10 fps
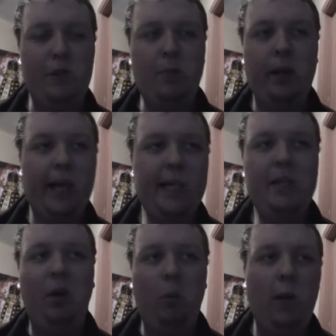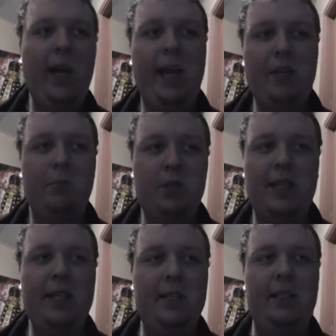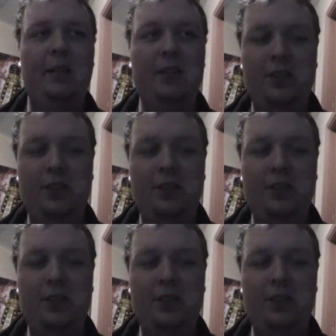If you played it the way as presented,